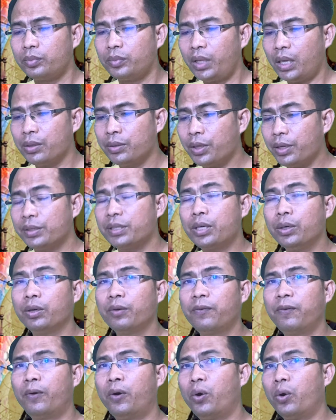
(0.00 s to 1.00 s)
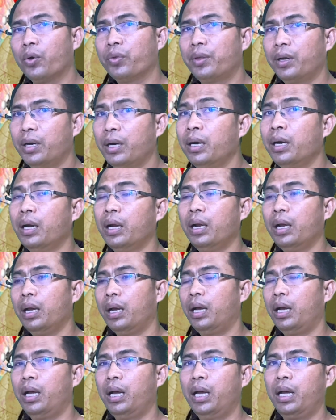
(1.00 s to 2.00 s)
So it's good for the
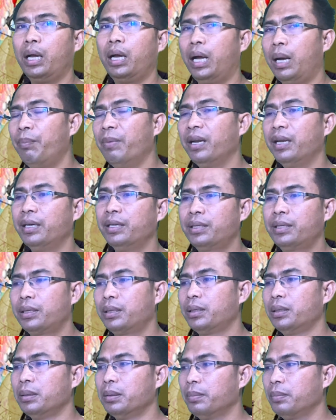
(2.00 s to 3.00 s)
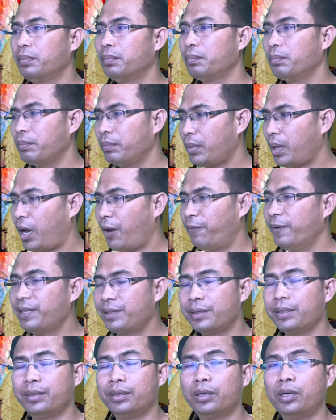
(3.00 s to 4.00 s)
M&A
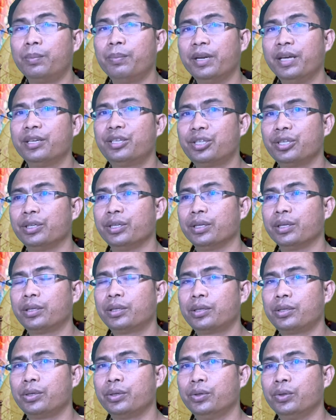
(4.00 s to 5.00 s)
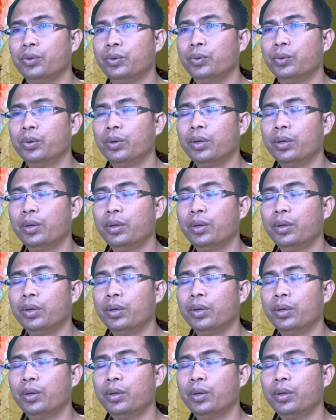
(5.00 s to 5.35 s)
officer or manager to